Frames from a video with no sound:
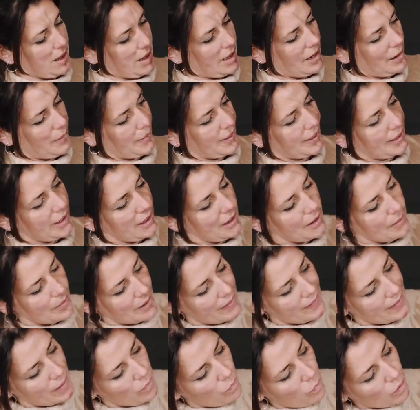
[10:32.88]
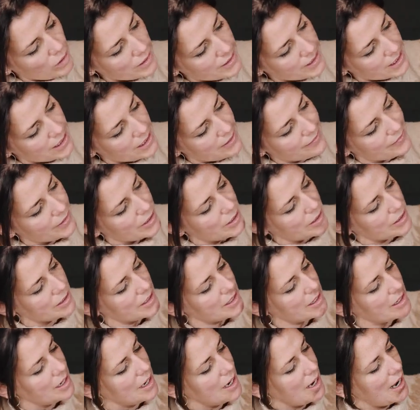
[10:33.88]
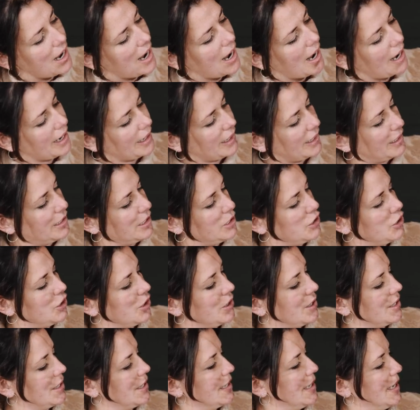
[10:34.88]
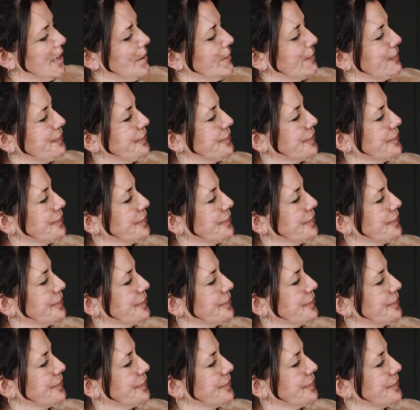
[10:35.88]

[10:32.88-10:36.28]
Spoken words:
There we go. And then once in the vase, I can adjust it,